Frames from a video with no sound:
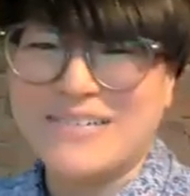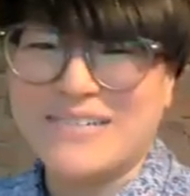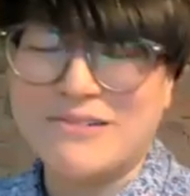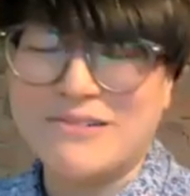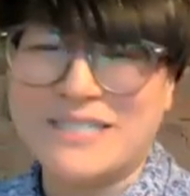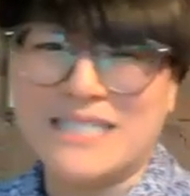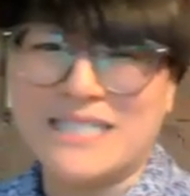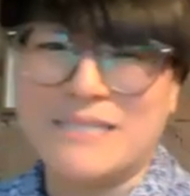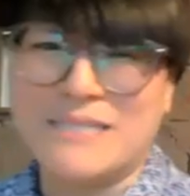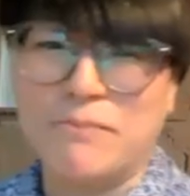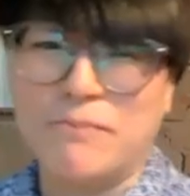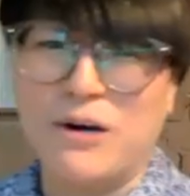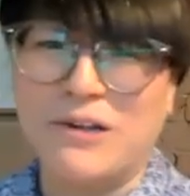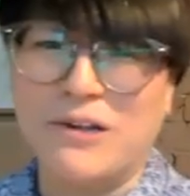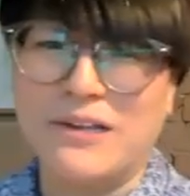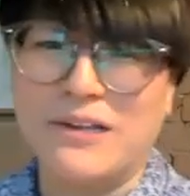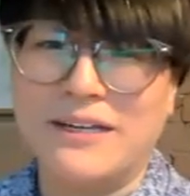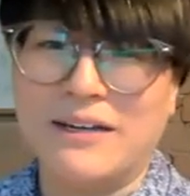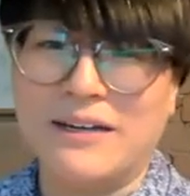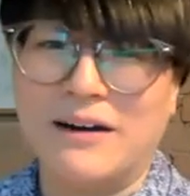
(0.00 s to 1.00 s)

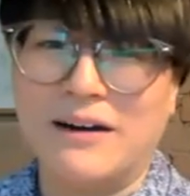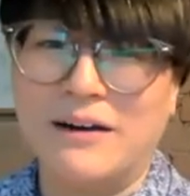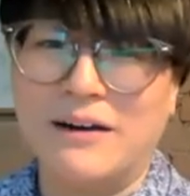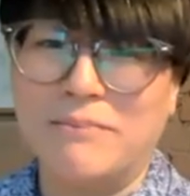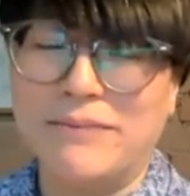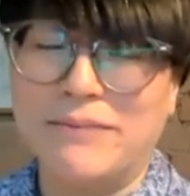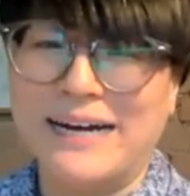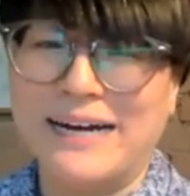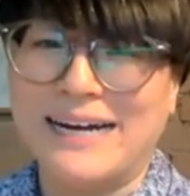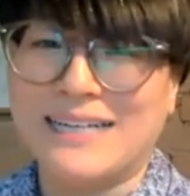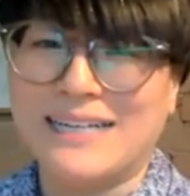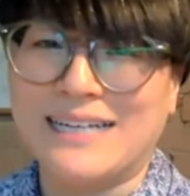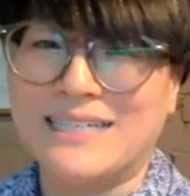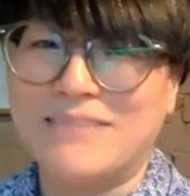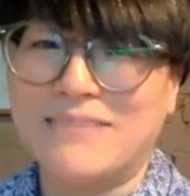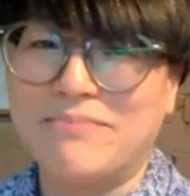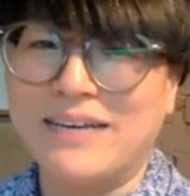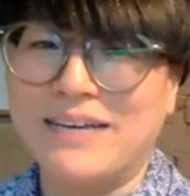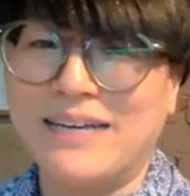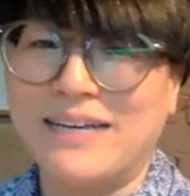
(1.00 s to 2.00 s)
small and compact,
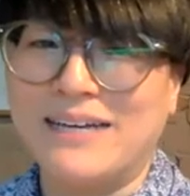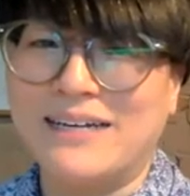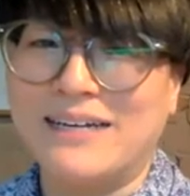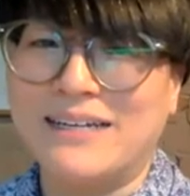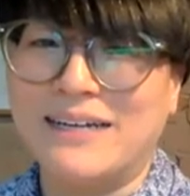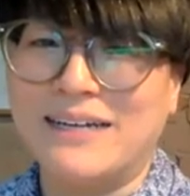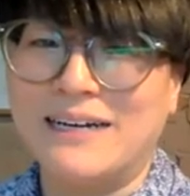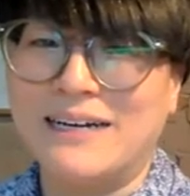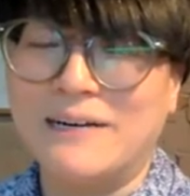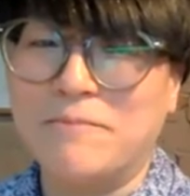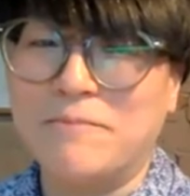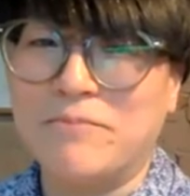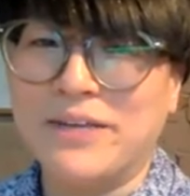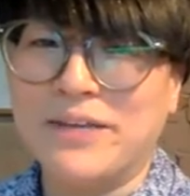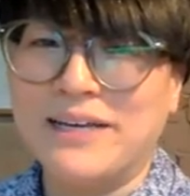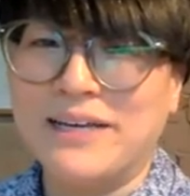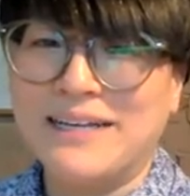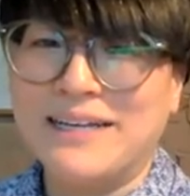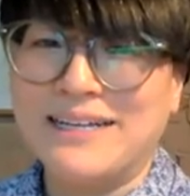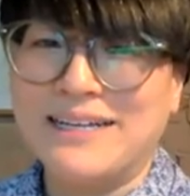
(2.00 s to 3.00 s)
it may not
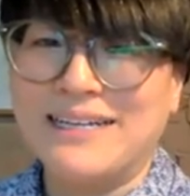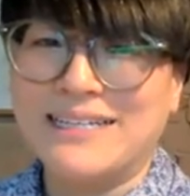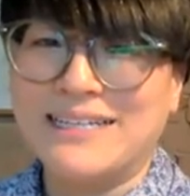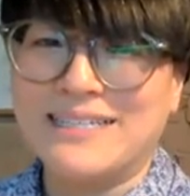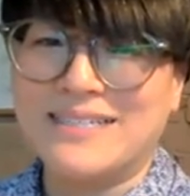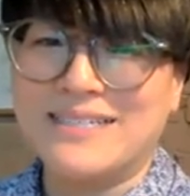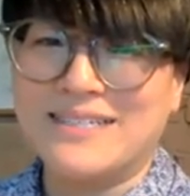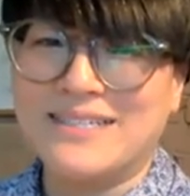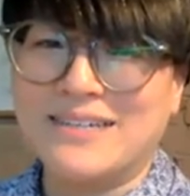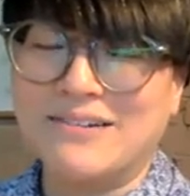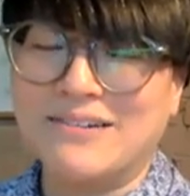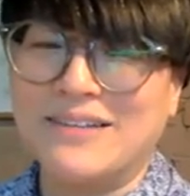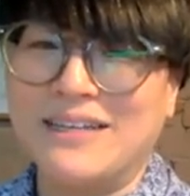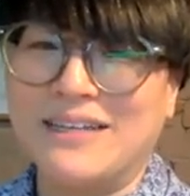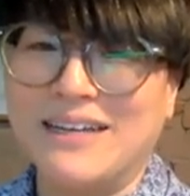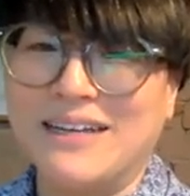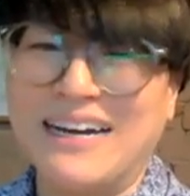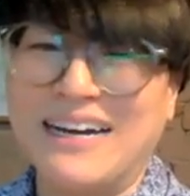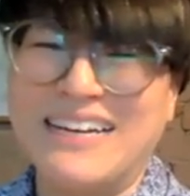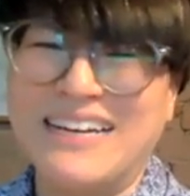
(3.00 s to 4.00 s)

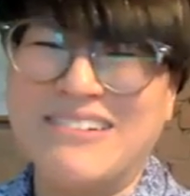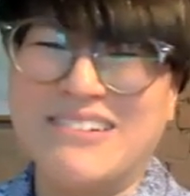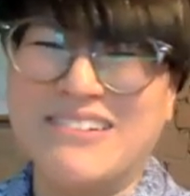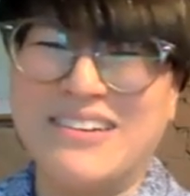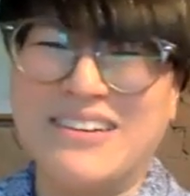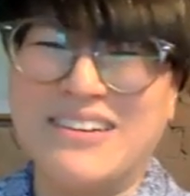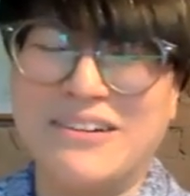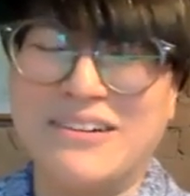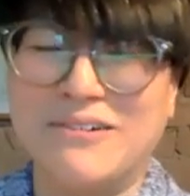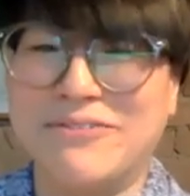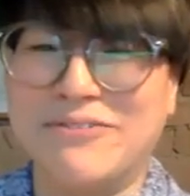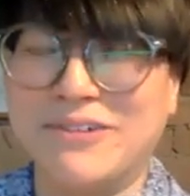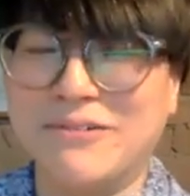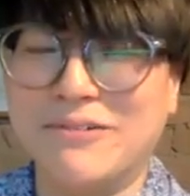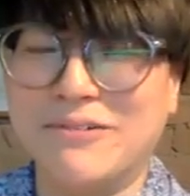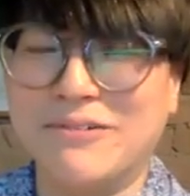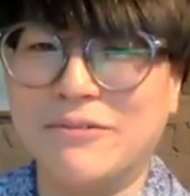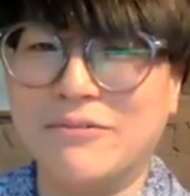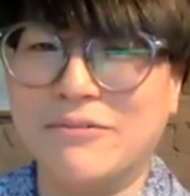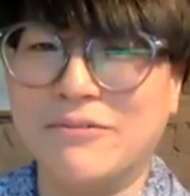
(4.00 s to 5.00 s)
necessarily, I don't know if it
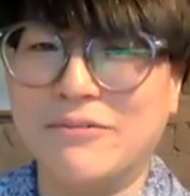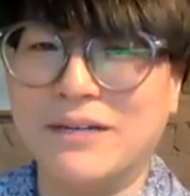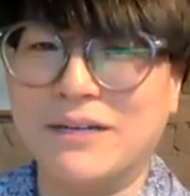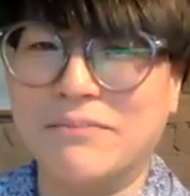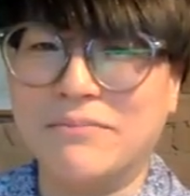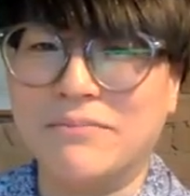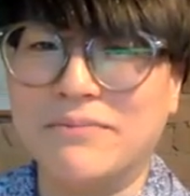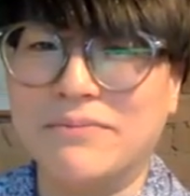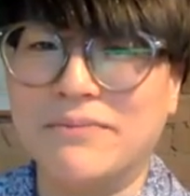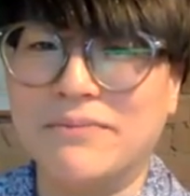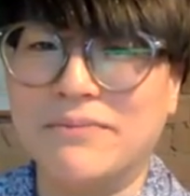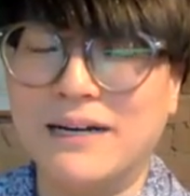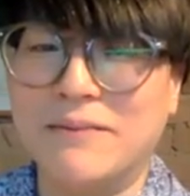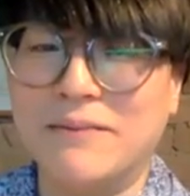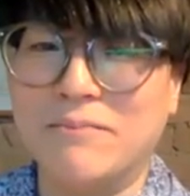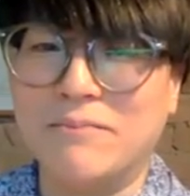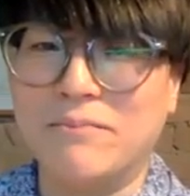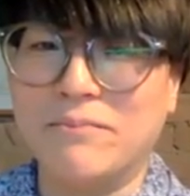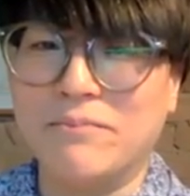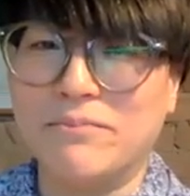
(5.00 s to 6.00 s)
would rip.
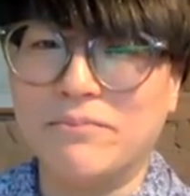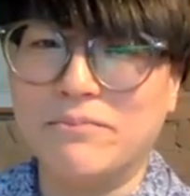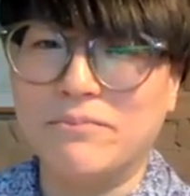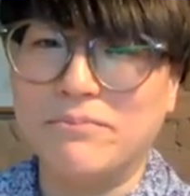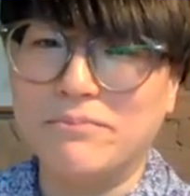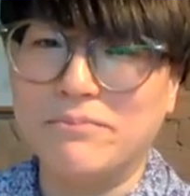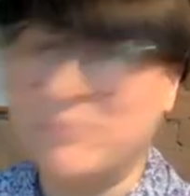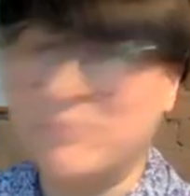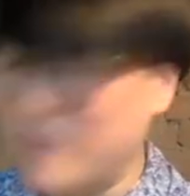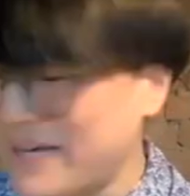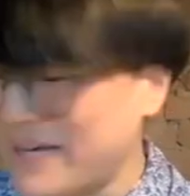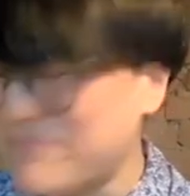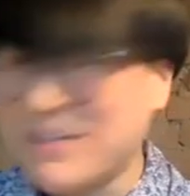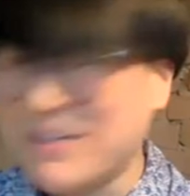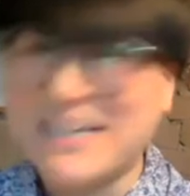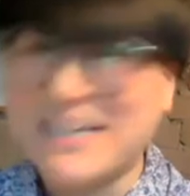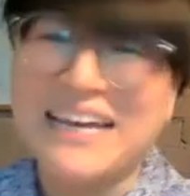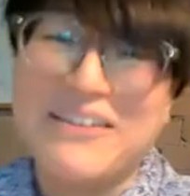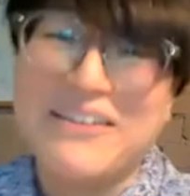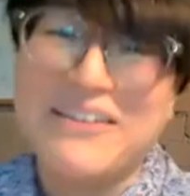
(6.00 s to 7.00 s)

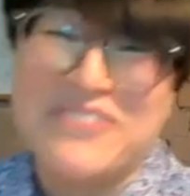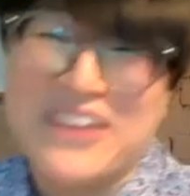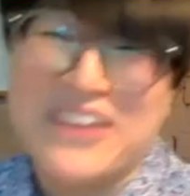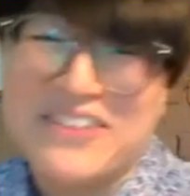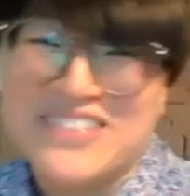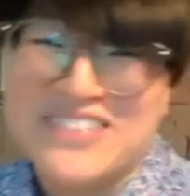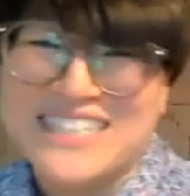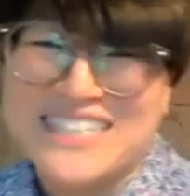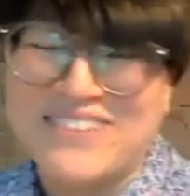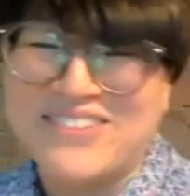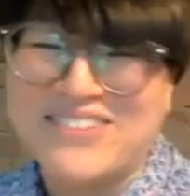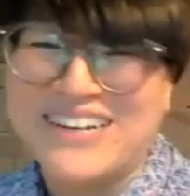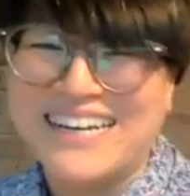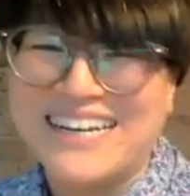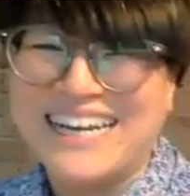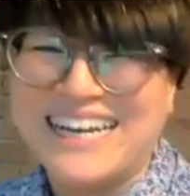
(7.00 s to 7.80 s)
Maybe if someone,